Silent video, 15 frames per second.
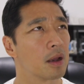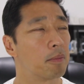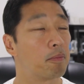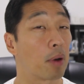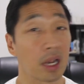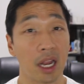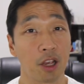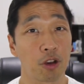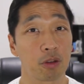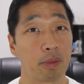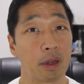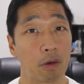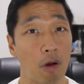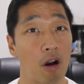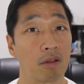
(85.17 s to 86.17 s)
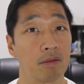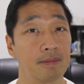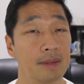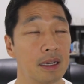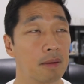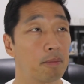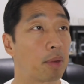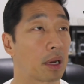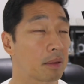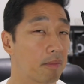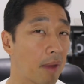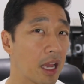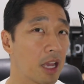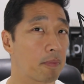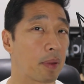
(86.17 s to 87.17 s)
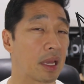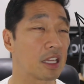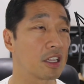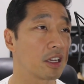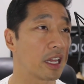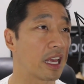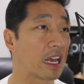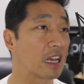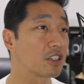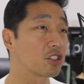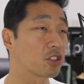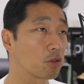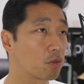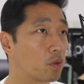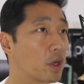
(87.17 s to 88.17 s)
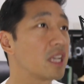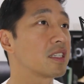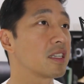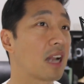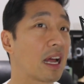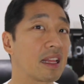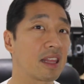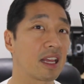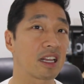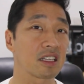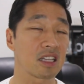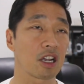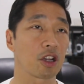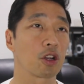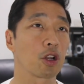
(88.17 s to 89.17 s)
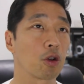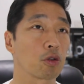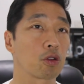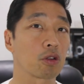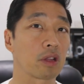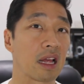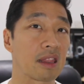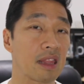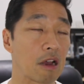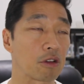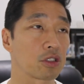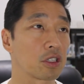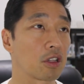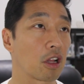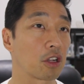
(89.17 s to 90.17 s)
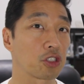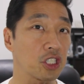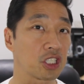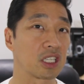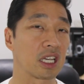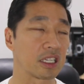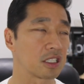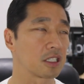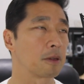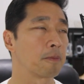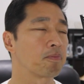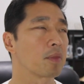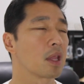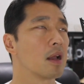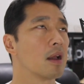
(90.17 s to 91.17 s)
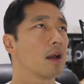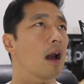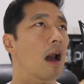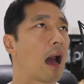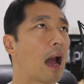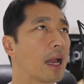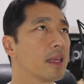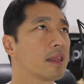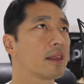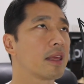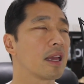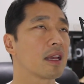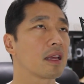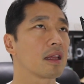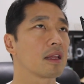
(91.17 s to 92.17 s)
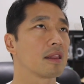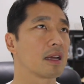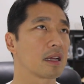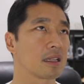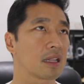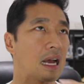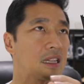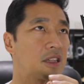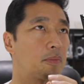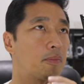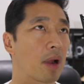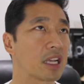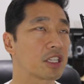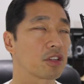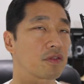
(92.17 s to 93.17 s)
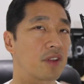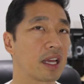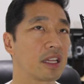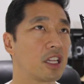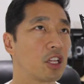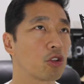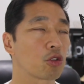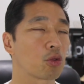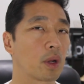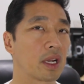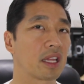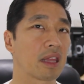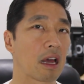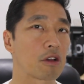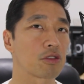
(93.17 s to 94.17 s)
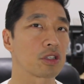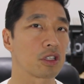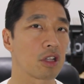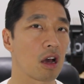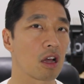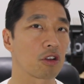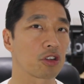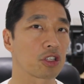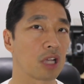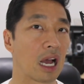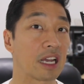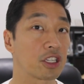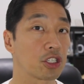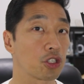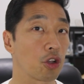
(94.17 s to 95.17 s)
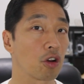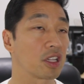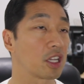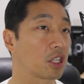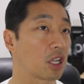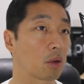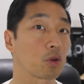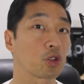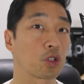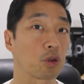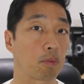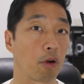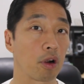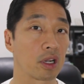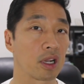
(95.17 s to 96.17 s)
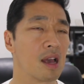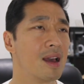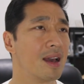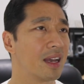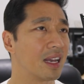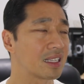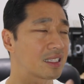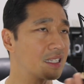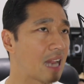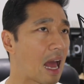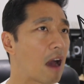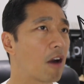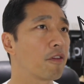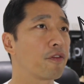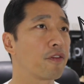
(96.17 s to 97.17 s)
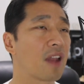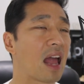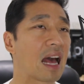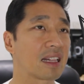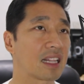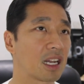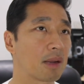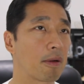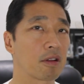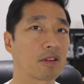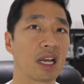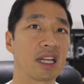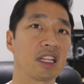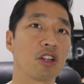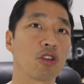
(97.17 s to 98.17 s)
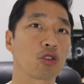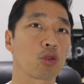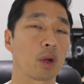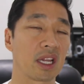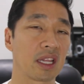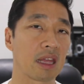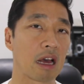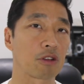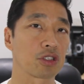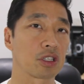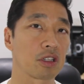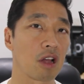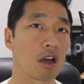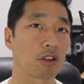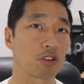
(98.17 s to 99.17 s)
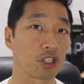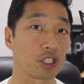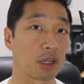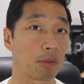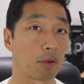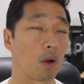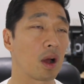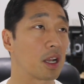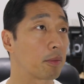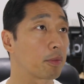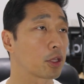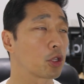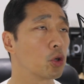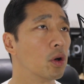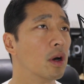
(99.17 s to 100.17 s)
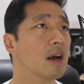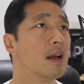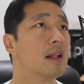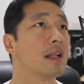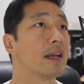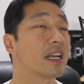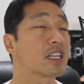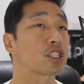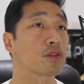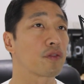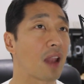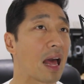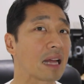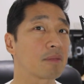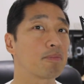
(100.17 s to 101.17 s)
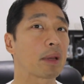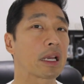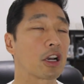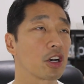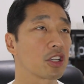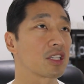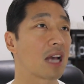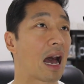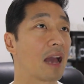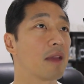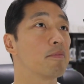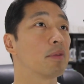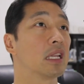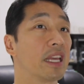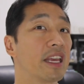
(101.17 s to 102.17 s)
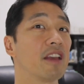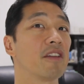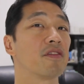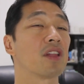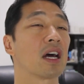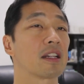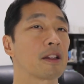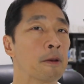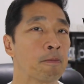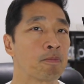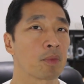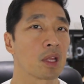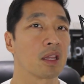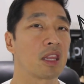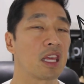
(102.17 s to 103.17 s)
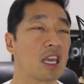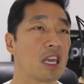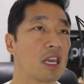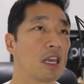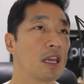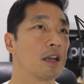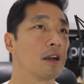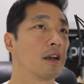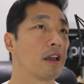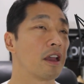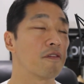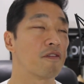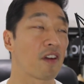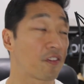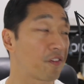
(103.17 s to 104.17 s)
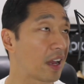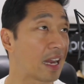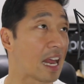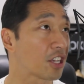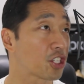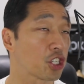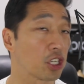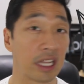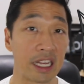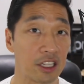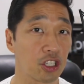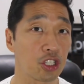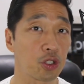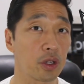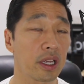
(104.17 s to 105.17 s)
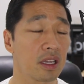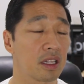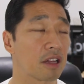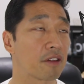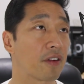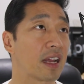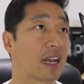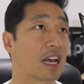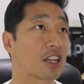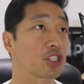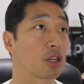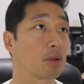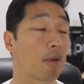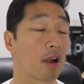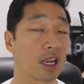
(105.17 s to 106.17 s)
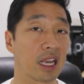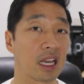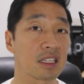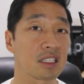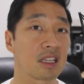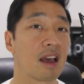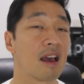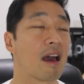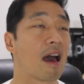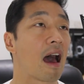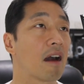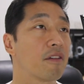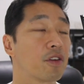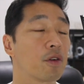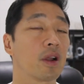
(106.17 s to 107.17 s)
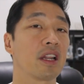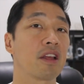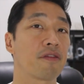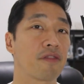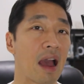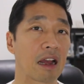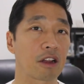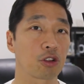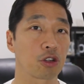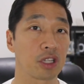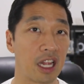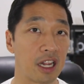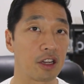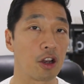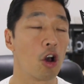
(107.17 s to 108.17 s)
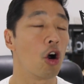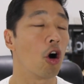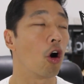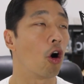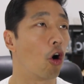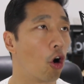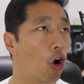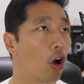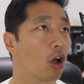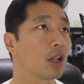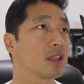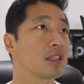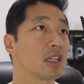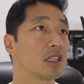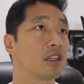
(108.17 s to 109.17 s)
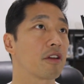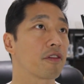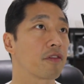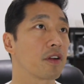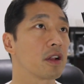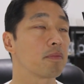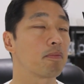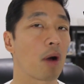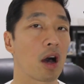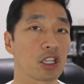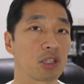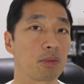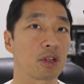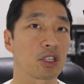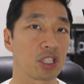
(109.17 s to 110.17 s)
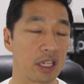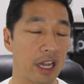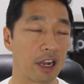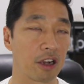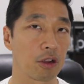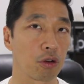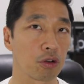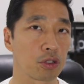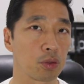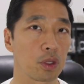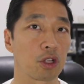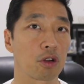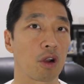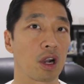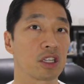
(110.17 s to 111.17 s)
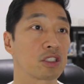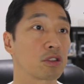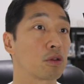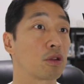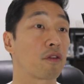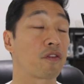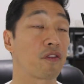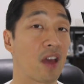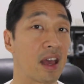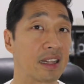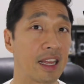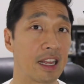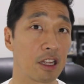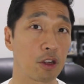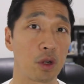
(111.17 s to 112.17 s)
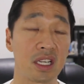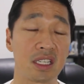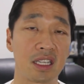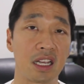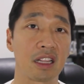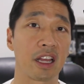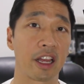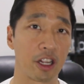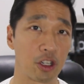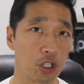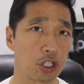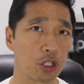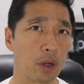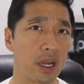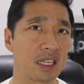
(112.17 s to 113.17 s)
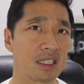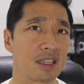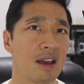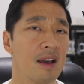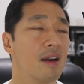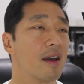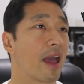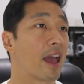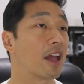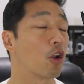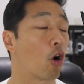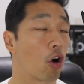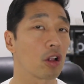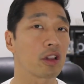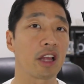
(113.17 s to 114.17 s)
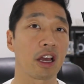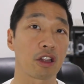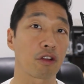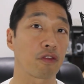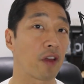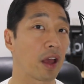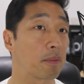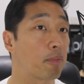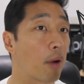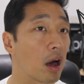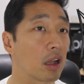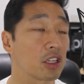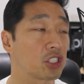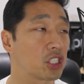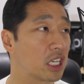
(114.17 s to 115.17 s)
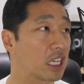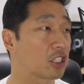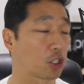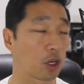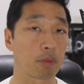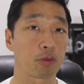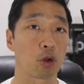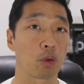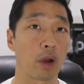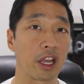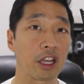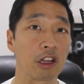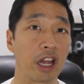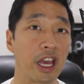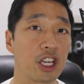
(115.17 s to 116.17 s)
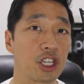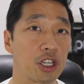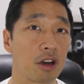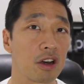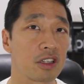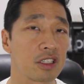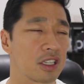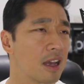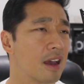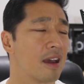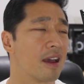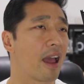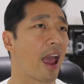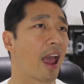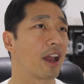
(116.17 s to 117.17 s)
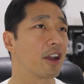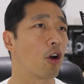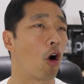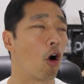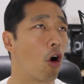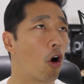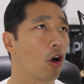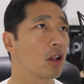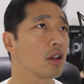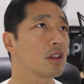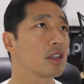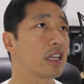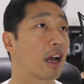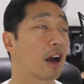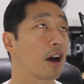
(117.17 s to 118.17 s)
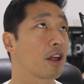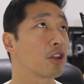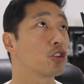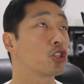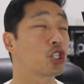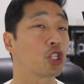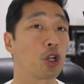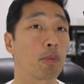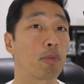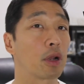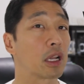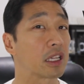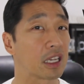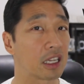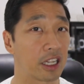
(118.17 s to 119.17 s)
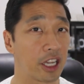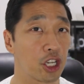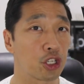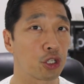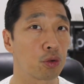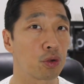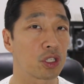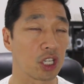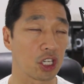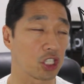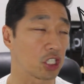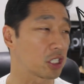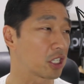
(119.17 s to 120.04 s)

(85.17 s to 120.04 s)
but I could be wrong. But my opinion is the reason I think it's not going to go to $10,000 is this. I think that at the price of $19,000 to $20,000, I saw that there was support. It's now flat at about $19,000 to $20,000, number one. Number two, it's flat because I believe that the financial industry, the financial markets, have already factored in all the different possible scenarios with regards to the Fed increasing the interest rates and all the other Fed policies, crypto regulations, and all the other geopolitical issues such as